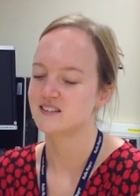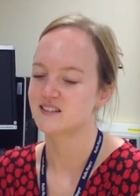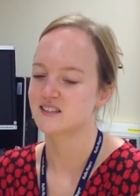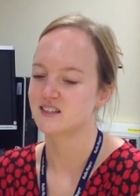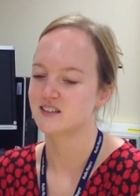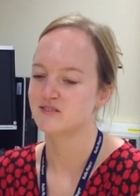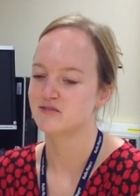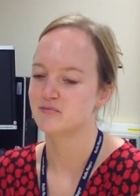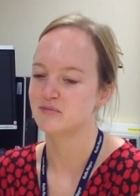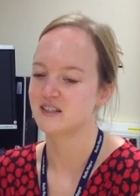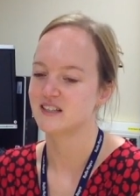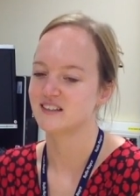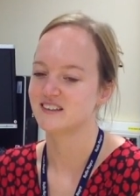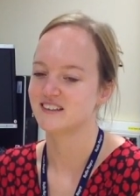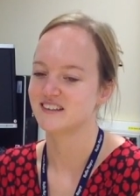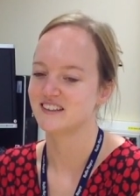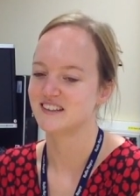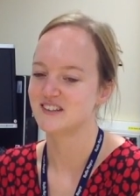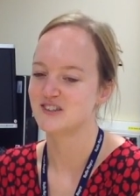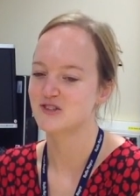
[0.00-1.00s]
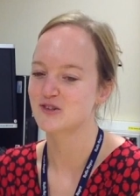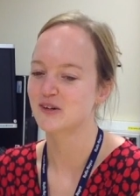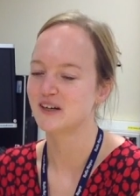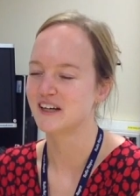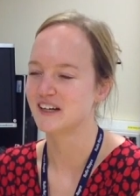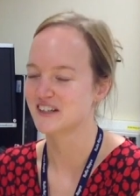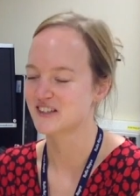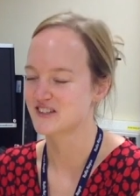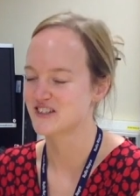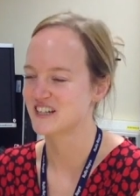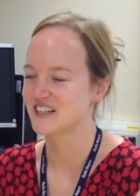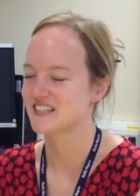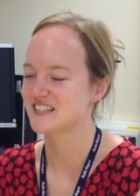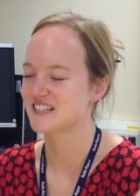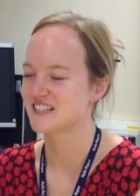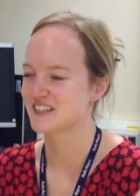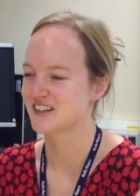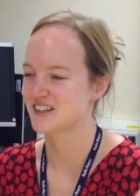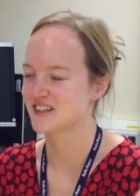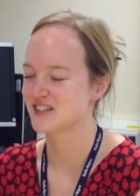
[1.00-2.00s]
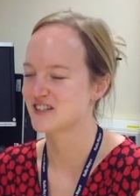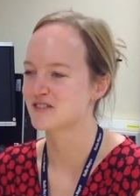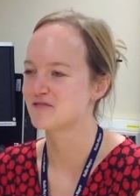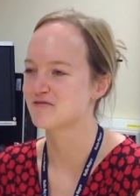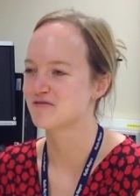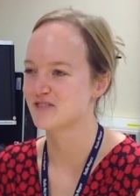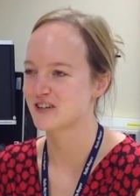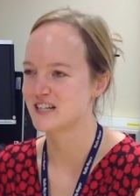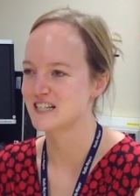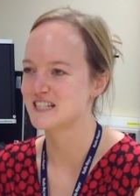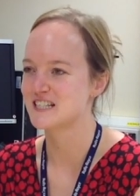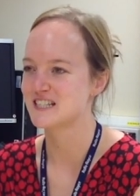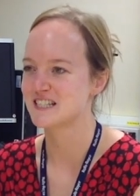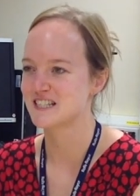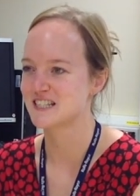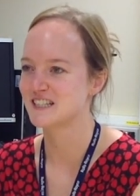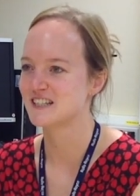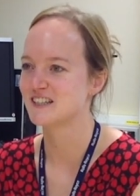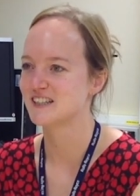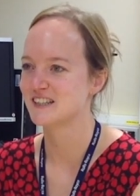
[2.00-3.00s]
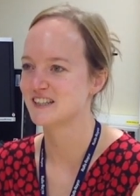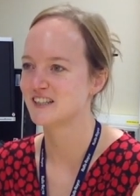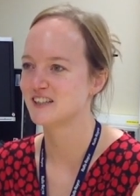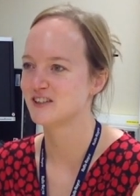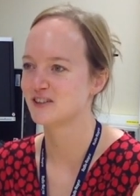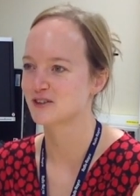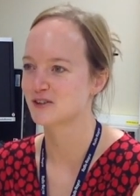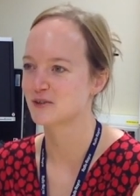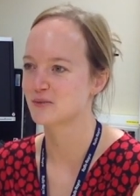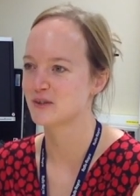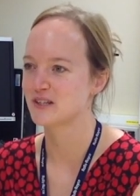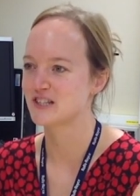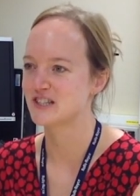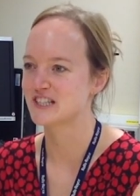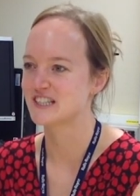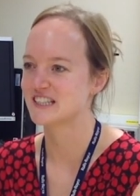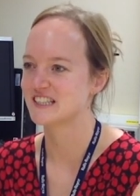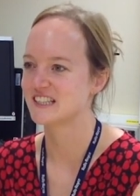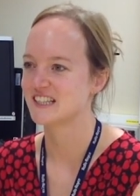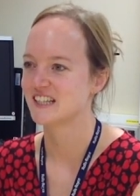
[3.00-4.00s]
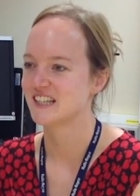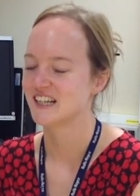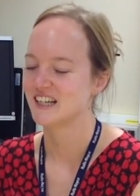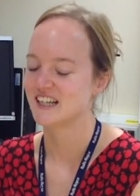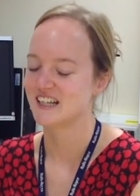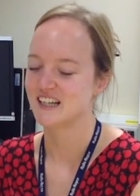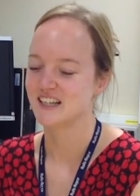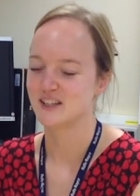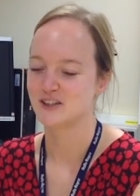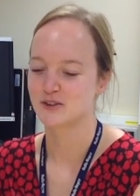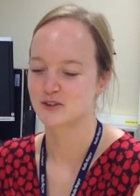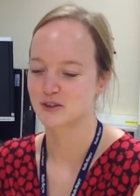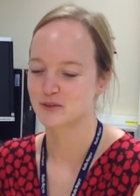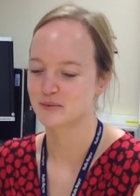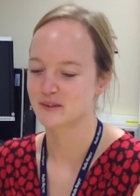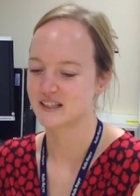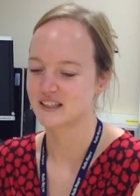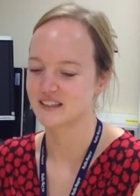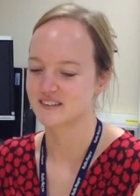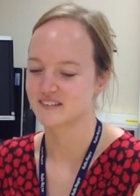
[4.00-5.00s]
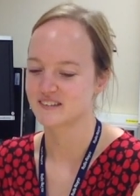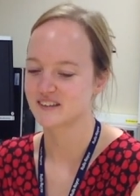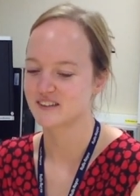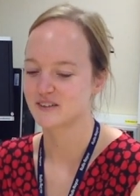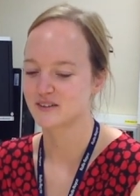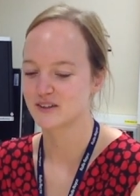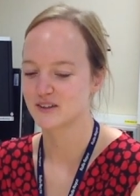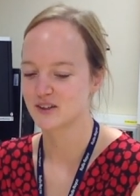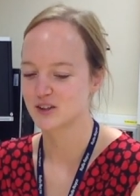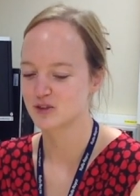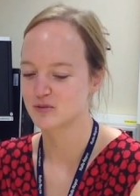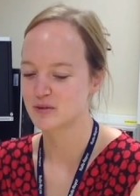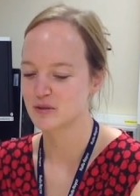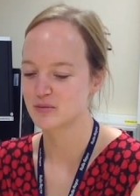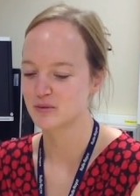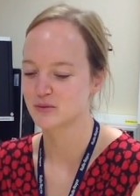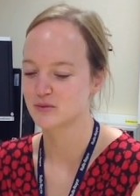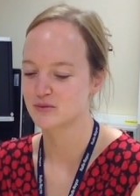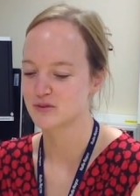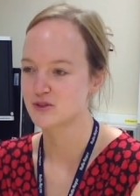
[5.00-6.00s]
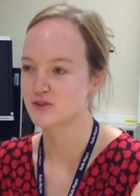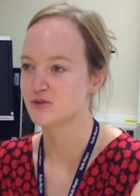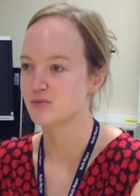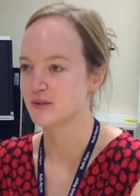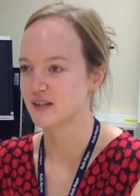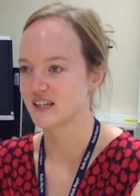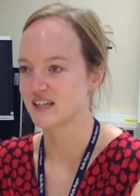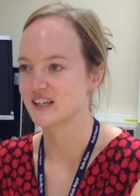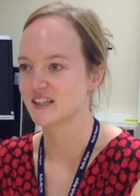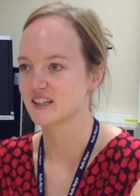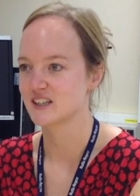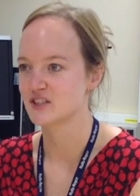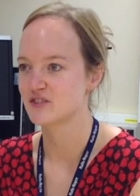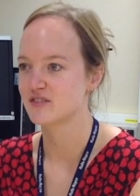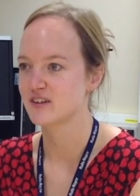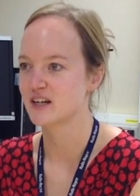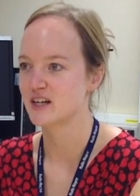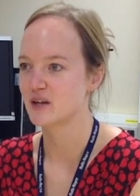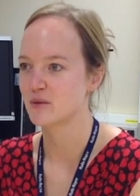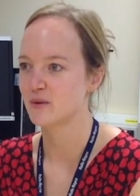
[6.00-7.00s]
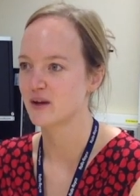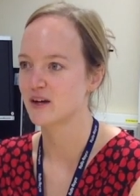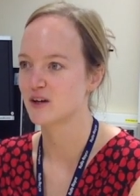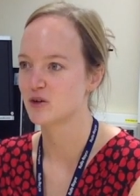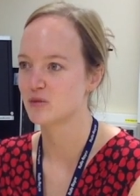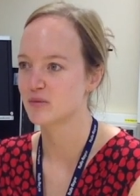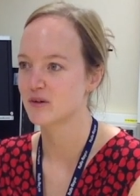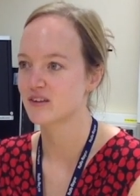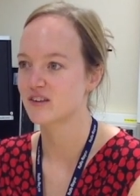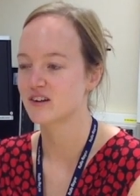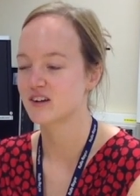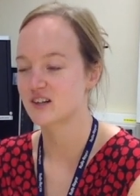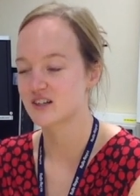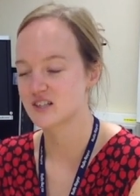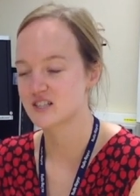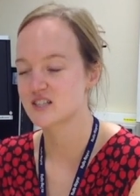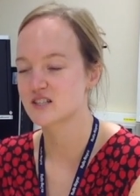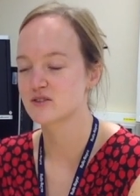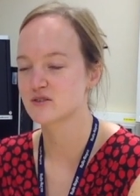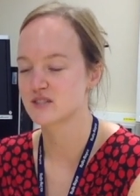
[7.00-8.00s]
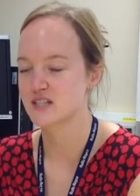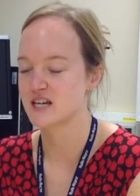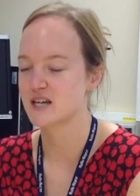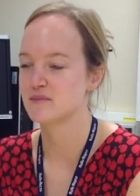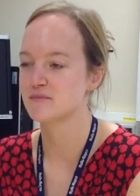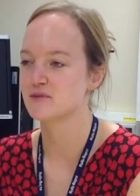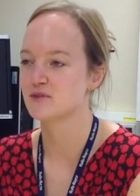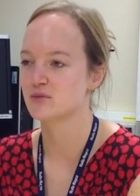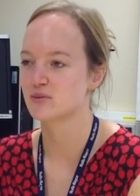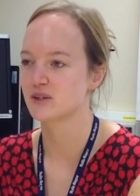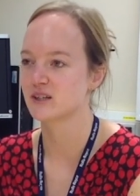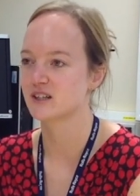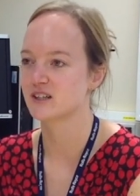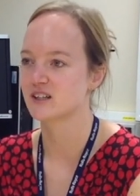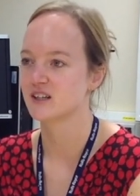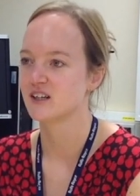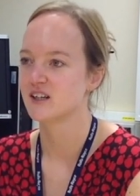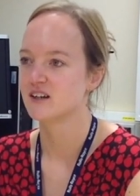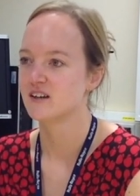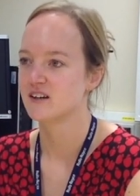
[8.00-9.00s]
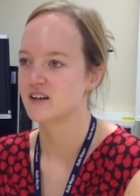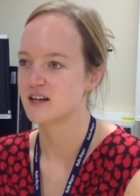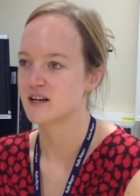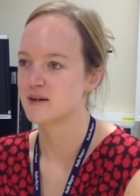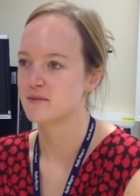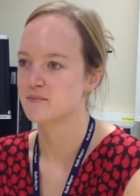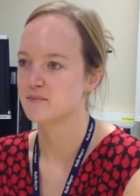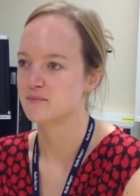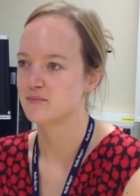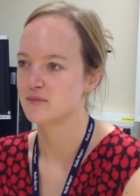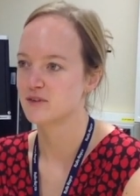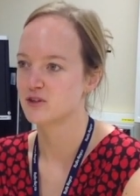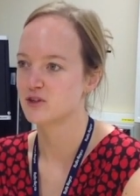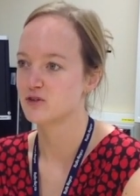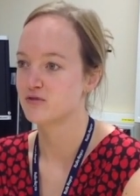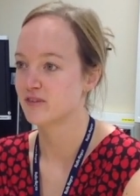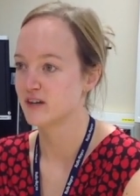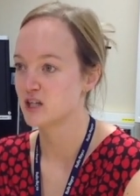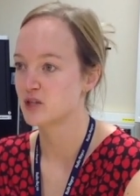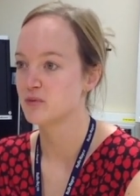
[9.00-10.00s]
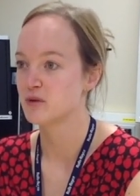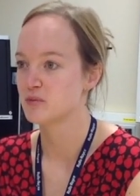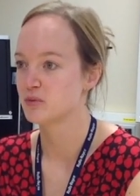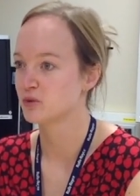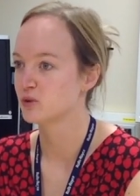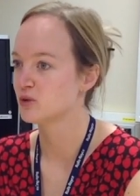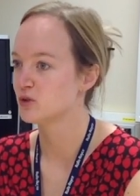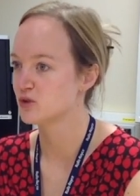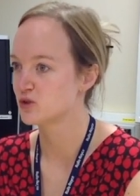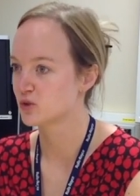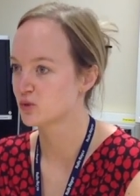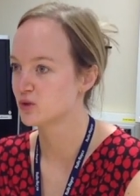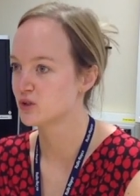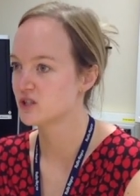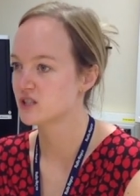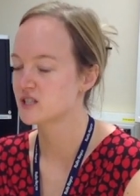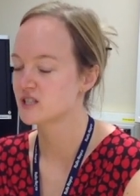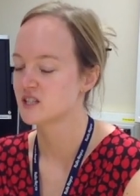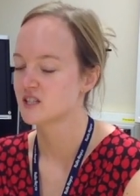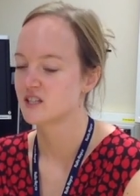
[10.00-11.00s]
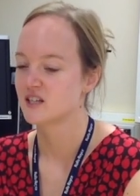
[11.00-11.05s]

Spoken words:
I've been enjoying trying to learn some phrases in Norwegian. In Norway, you know, a lot of people do speak English very well, but there are still times where you find people who don't.